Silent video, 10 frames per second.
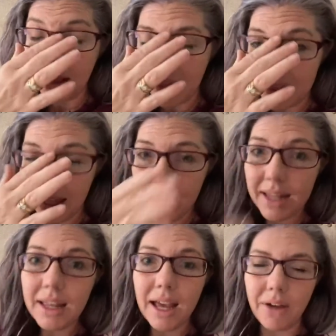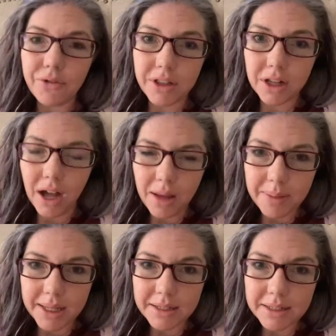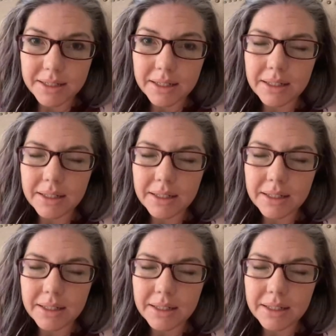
And then after the comment,